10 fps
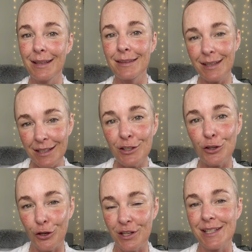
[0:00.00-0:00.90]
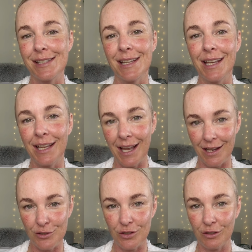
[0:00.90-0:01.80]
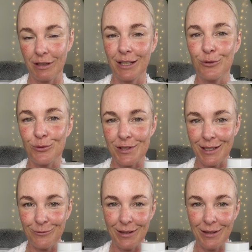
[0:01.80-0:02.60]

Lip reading: that you're noticing extra crinkles and